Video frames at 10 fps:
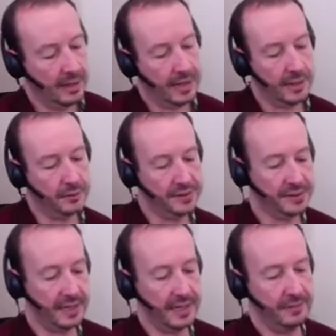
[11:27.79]
And you'll
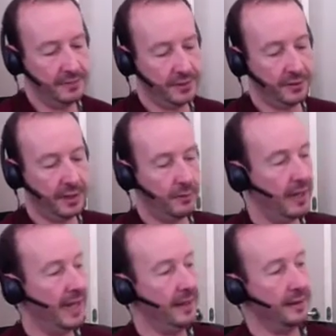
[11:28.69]
see straight
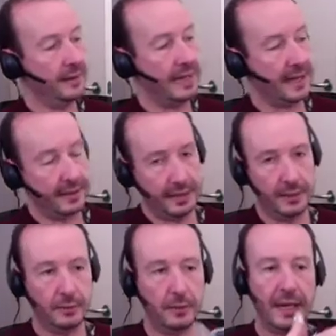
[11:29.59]
away that the
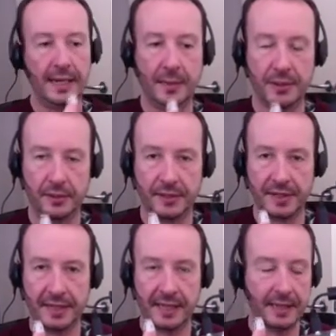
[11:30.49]
little light comes on to
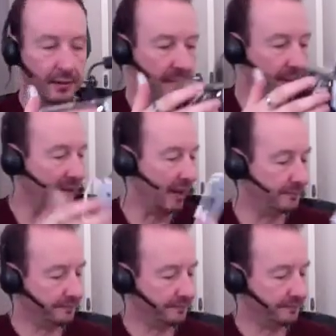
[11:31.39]
say that there is power.